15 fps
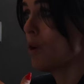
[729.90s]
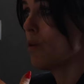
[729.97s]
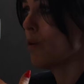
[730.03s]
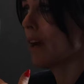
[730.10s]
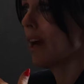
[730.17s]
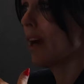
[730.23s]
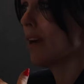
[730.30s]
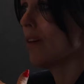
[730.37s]

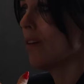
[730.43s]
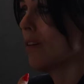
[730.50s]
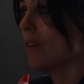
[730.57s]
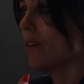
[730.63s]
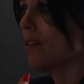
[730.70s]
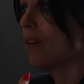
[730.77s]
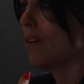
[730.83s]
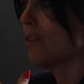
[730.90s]
okay
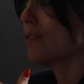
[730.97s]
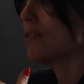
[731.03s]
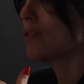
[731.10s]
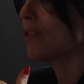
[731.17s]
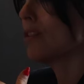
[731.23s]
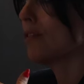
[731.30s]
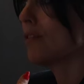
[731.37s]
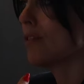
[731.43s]
on the
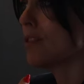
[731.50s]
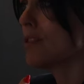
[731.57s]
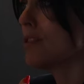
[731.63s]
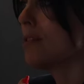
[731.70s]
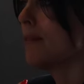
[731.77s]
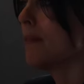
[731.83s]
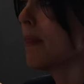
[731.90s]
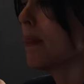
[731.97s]

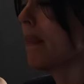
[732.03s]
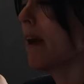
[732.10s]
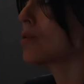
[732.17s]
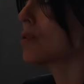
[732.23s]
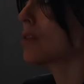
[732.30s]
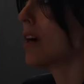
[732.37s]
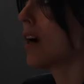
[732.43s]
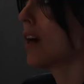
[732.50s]
surface. So
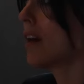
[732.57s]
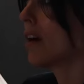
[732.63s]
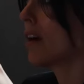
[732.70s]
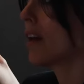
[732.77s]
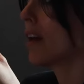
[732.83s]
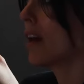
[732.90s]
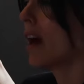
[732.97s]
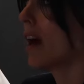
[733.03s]
start
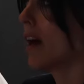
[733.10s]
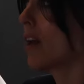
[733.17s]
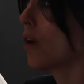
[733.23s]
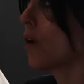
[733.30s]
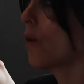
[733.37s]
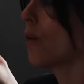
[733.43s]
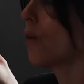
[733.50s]
looking at,